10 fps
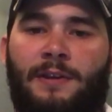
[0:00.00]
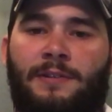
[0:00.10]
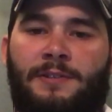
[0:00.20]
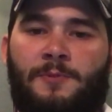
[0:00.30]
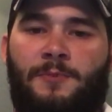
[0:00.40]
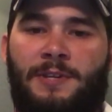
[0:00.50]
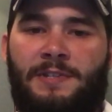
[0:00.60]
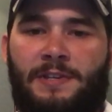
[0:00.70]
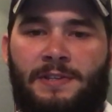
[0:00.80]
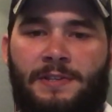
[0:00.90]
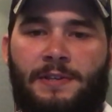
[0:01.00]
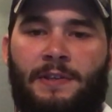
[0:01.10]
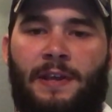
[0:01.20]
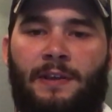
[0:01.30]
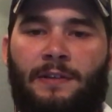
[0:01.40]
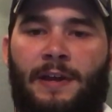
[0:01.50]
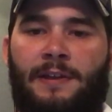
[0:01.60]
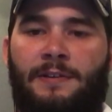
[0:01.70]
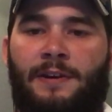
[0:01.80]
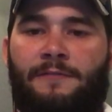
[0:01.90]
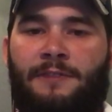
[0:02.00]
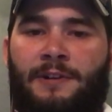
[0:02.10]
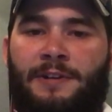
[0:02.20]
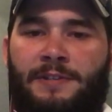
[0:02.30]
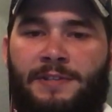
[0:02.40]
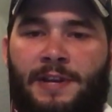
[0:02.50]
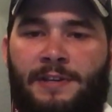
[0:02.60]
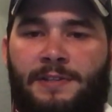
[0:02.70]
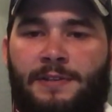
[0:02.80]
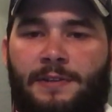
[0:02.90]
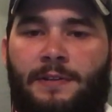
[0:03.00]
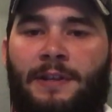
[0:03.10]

The species of the antlion do not feed on insects